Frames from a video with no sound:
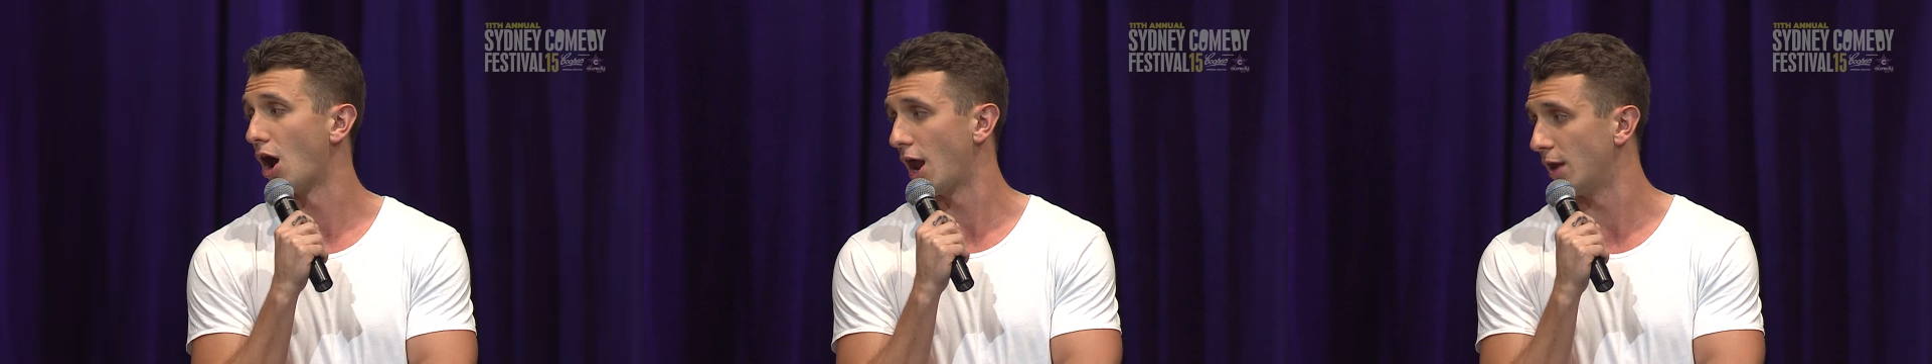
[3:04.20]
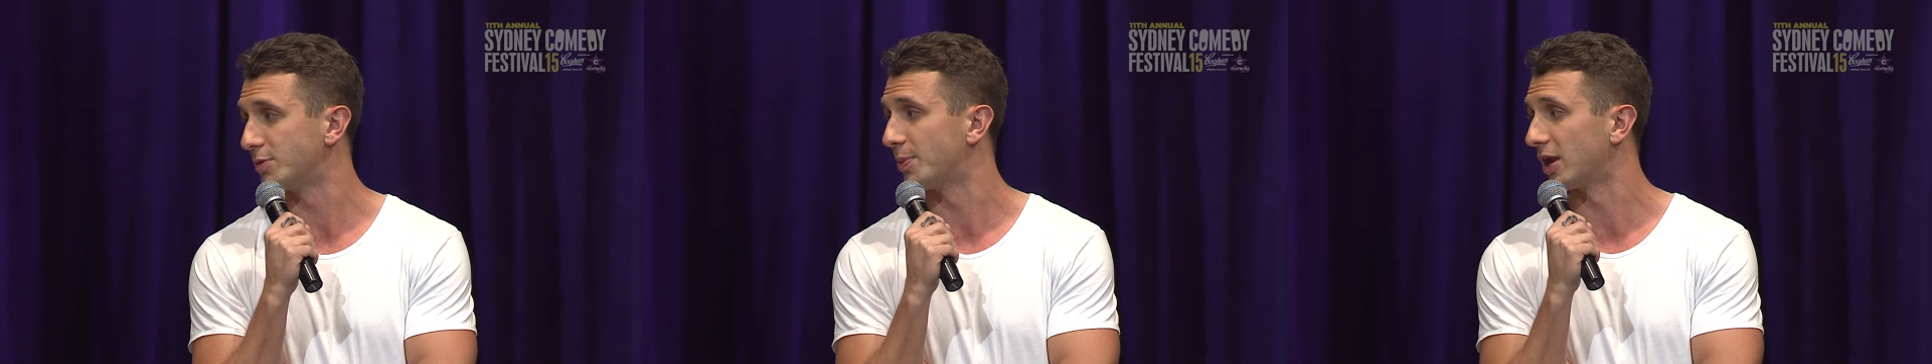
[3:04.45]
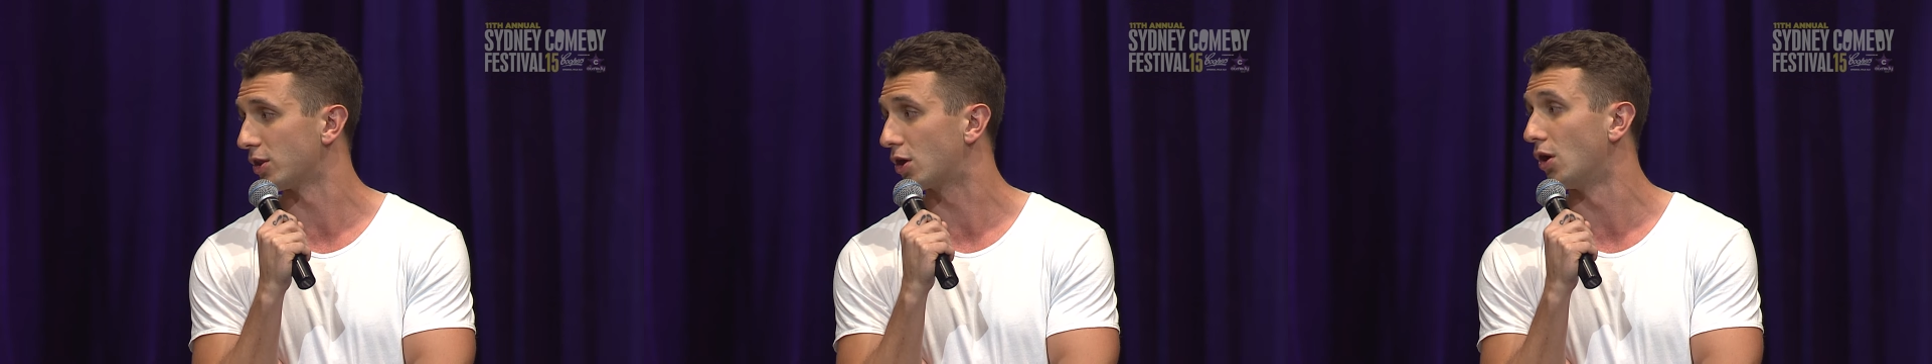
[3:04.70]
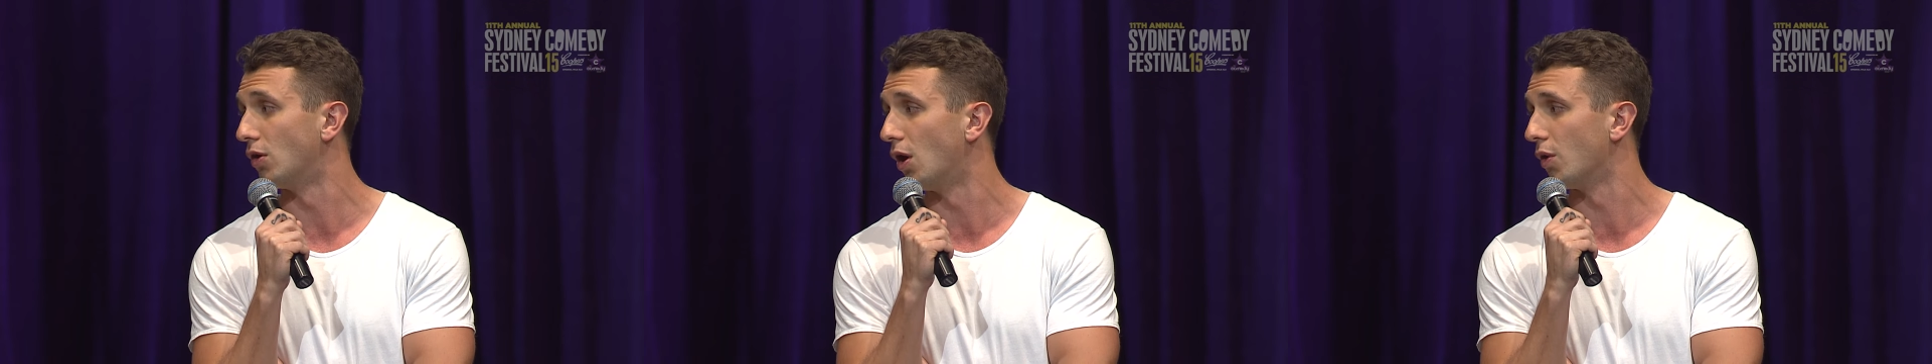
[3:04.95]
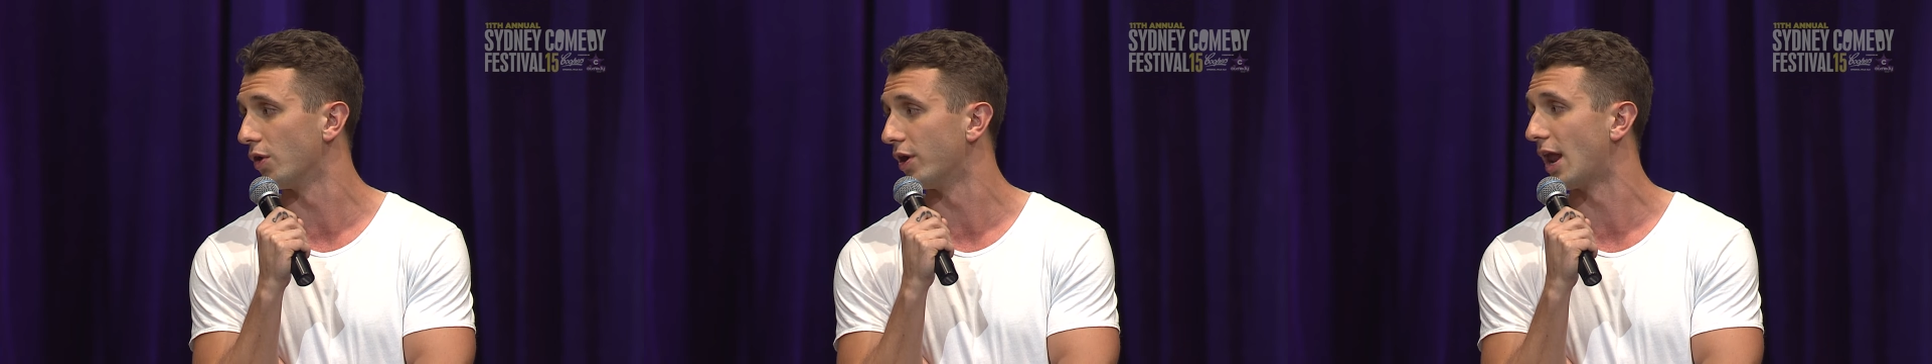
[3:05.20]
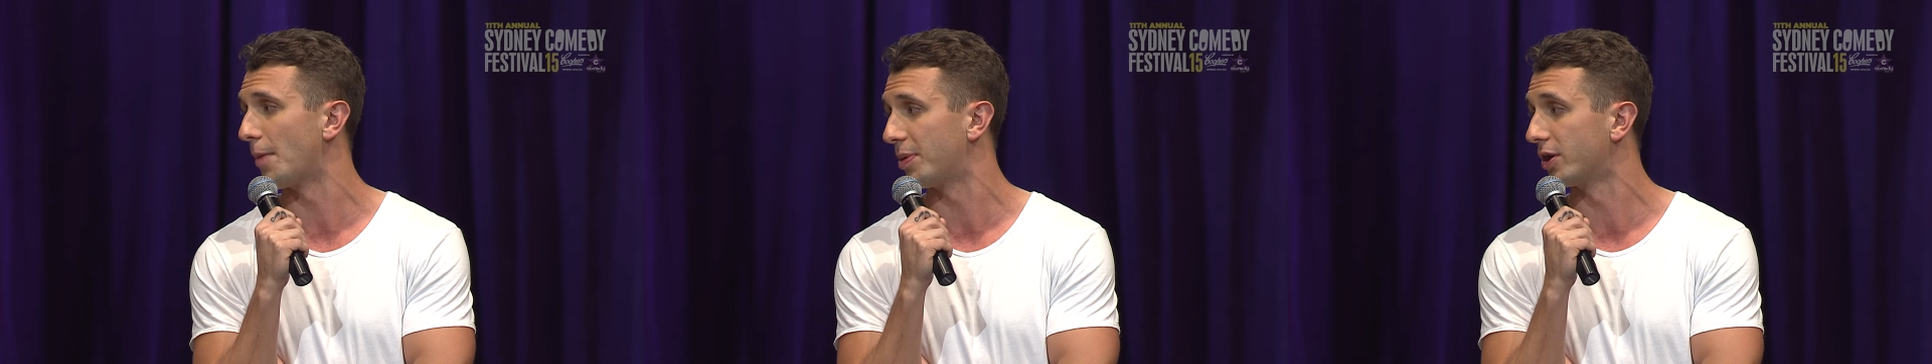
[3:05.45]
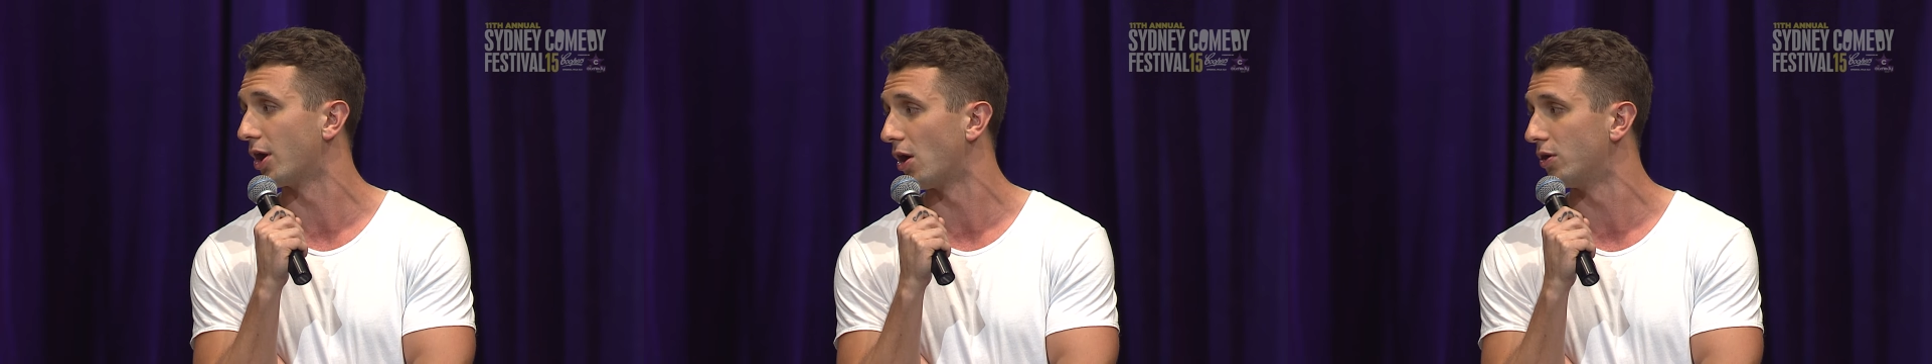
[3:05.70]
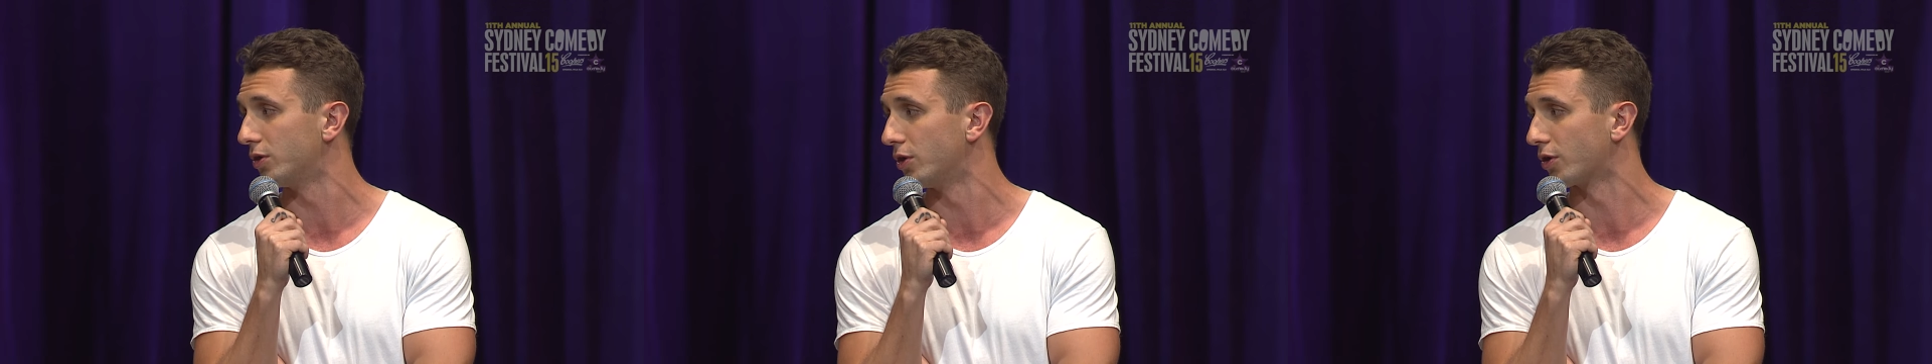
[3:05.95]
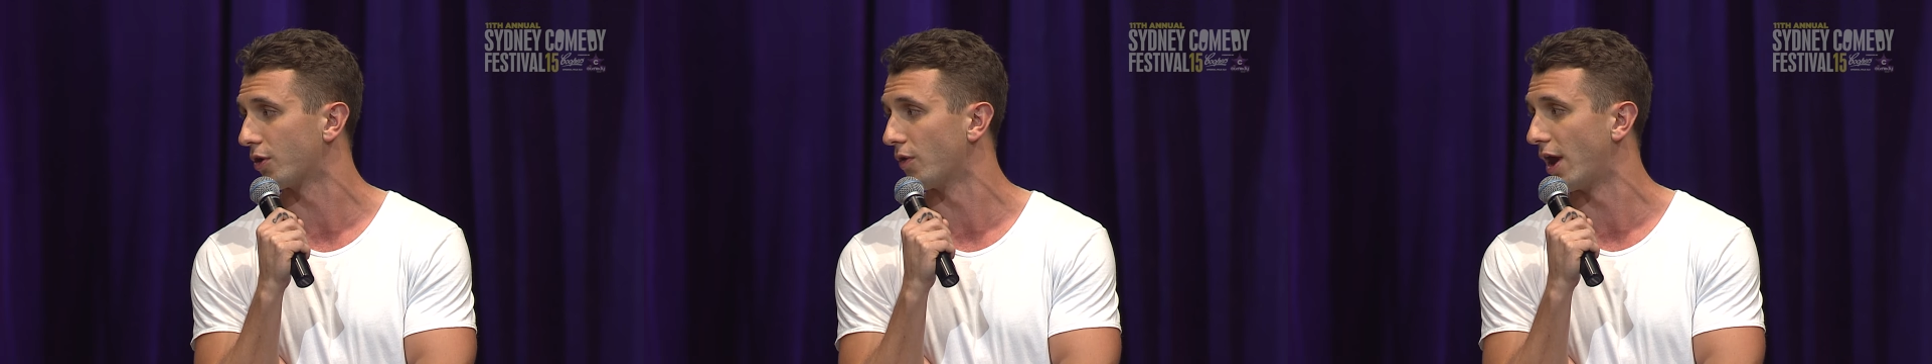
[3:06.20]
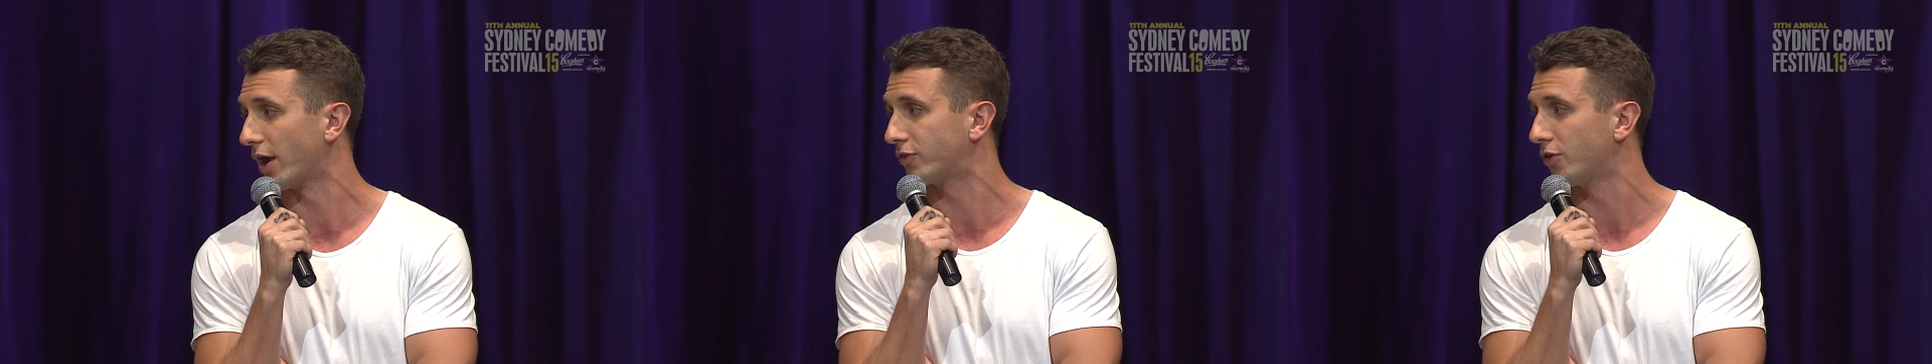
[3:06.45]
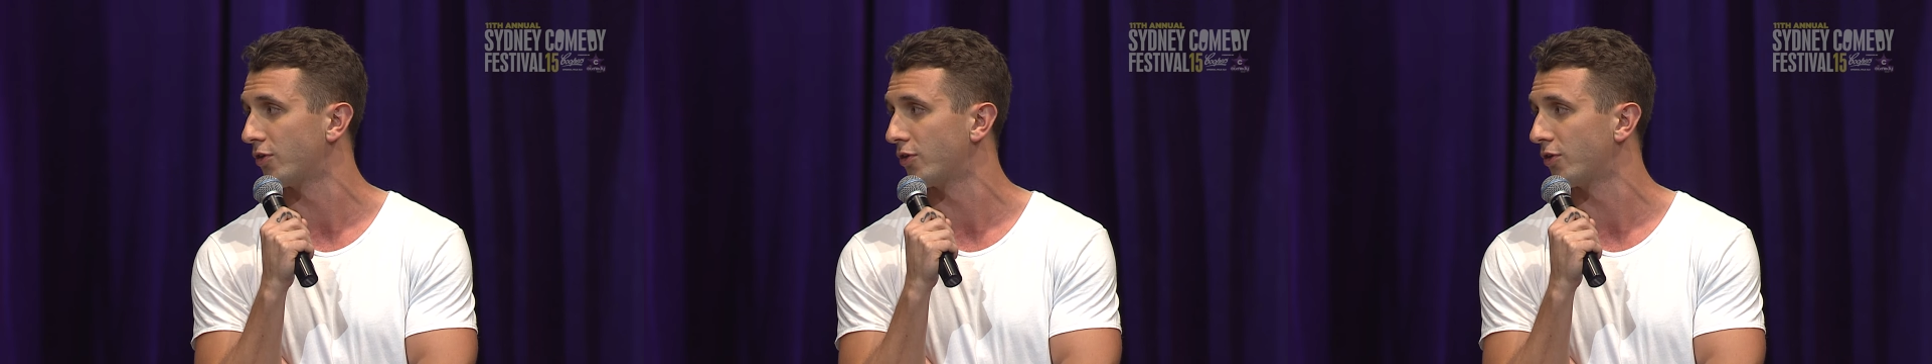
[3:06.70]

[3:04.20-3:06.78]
heaps better than Kahlua and Up and Go. You're correct.